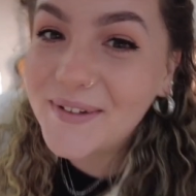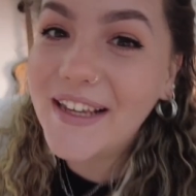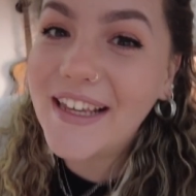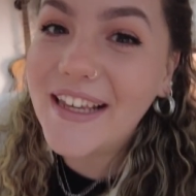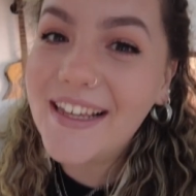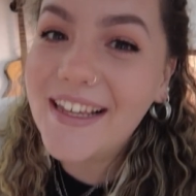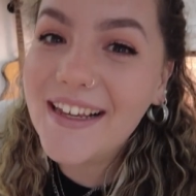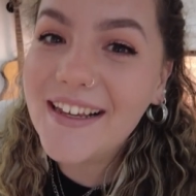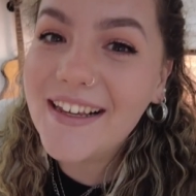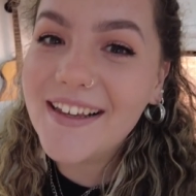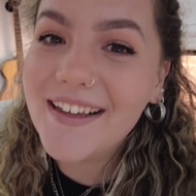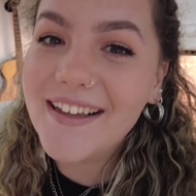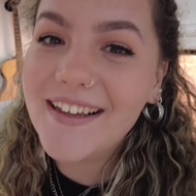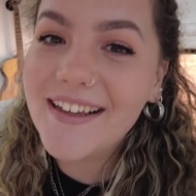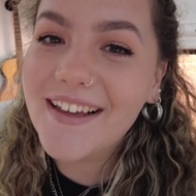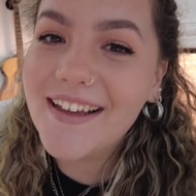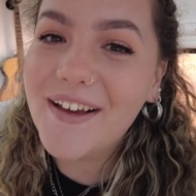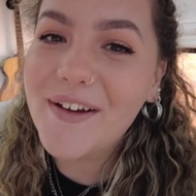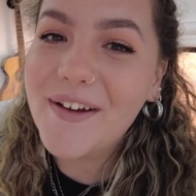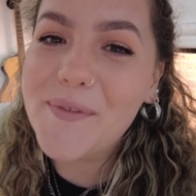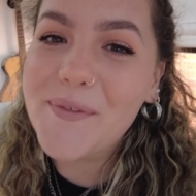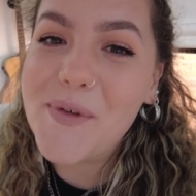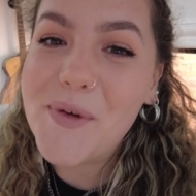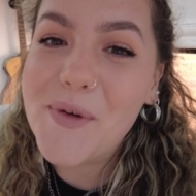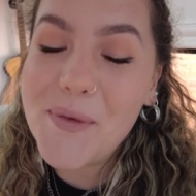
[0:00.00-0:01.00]
week
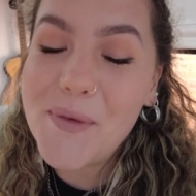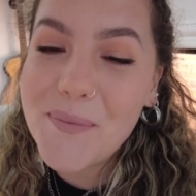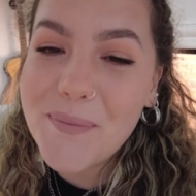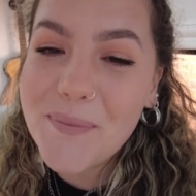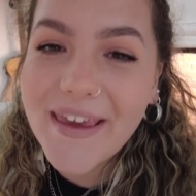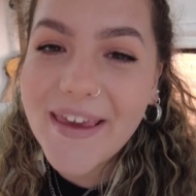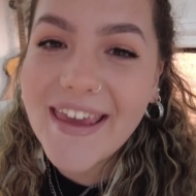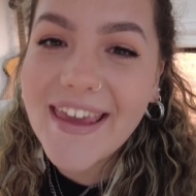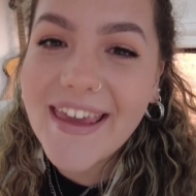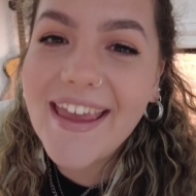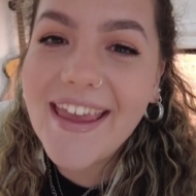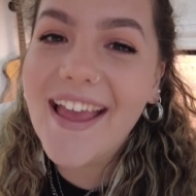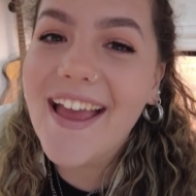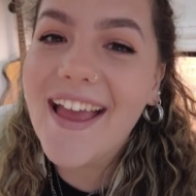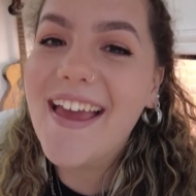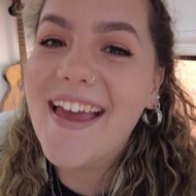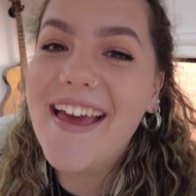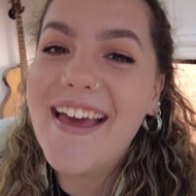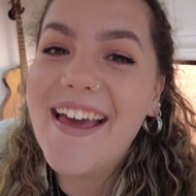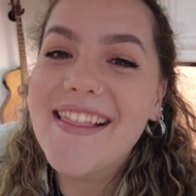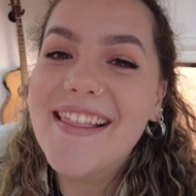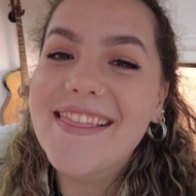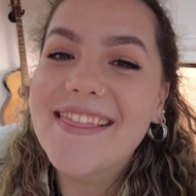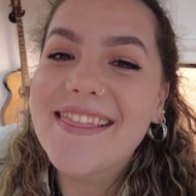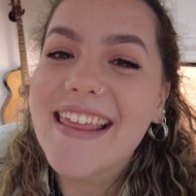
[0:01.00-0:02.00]
will be
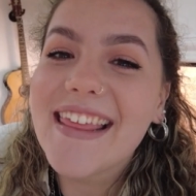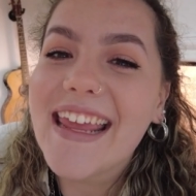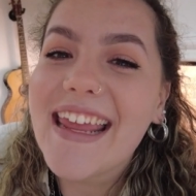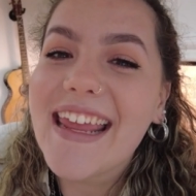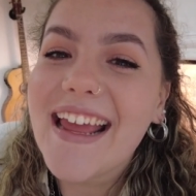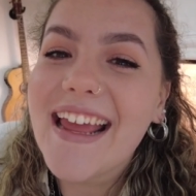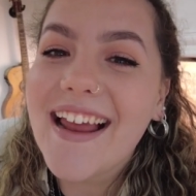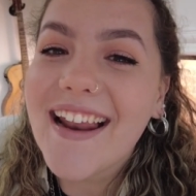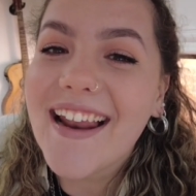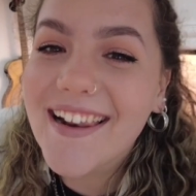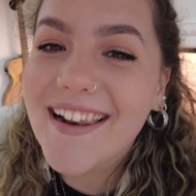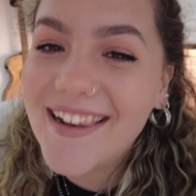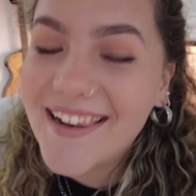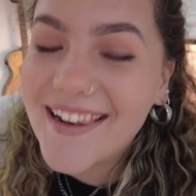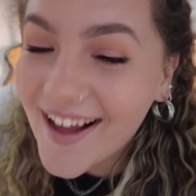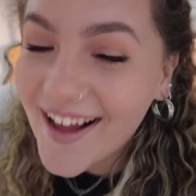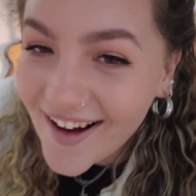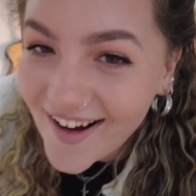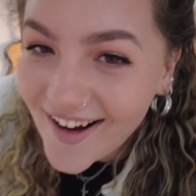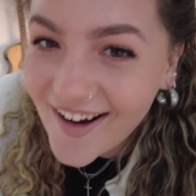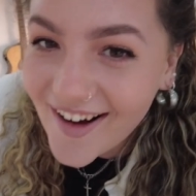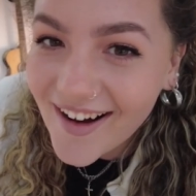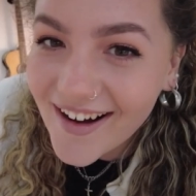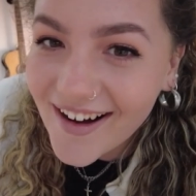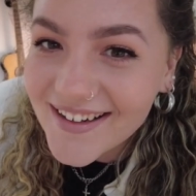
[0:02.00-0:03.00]
the
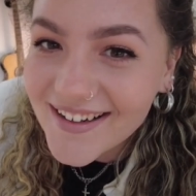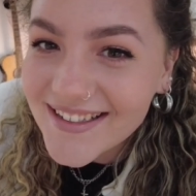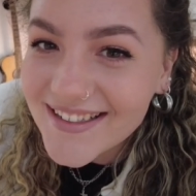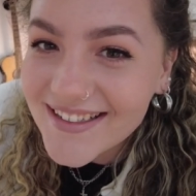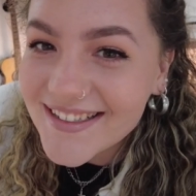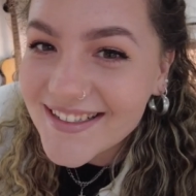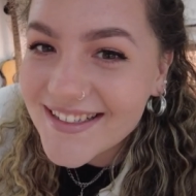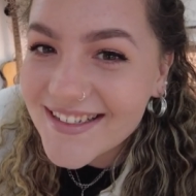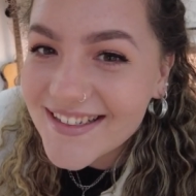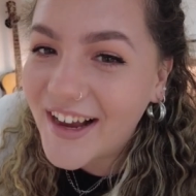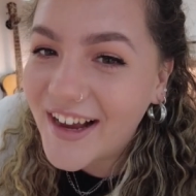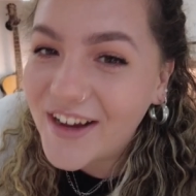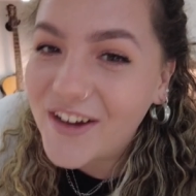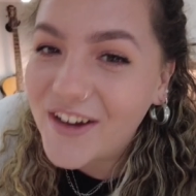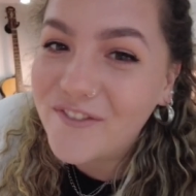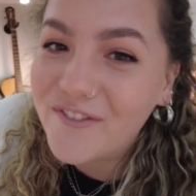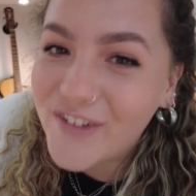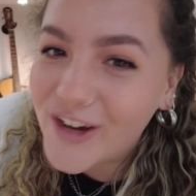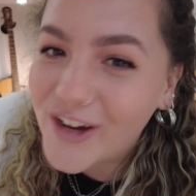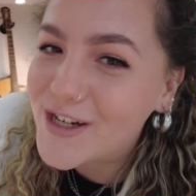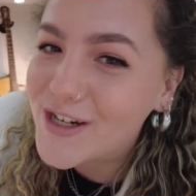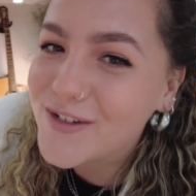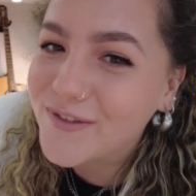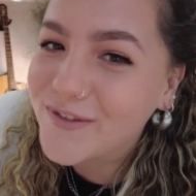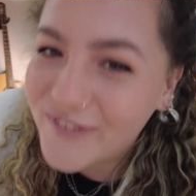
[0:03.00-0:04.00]
last van
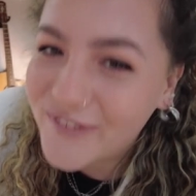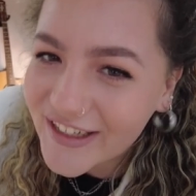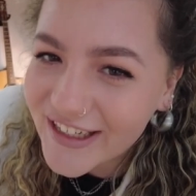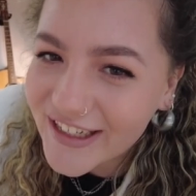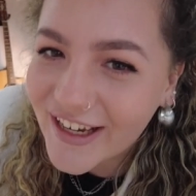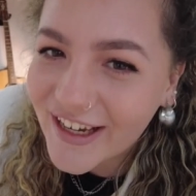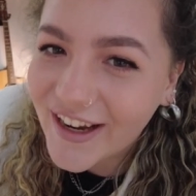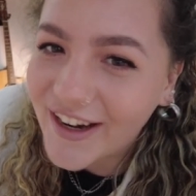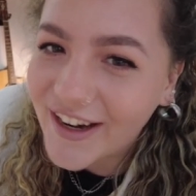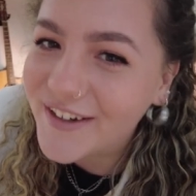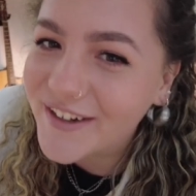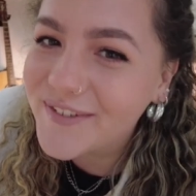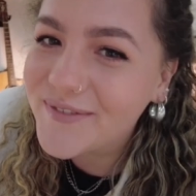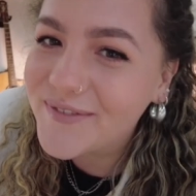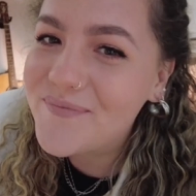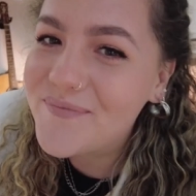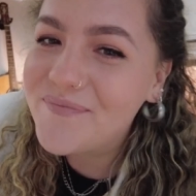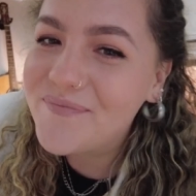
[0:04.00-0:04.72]
conversion video.